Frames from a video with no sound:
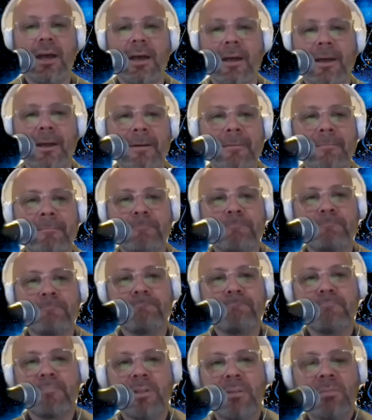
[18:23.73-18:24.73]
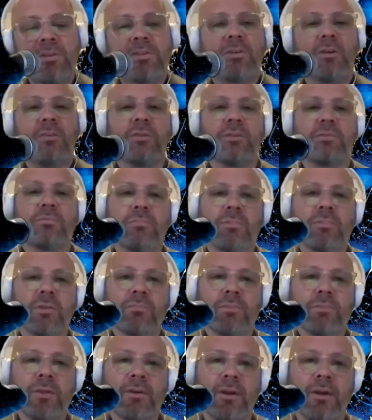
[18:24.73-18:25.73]
Let me start with
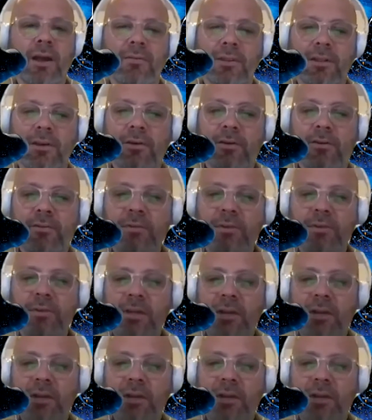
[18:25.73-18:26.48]
Brother Cavallaro.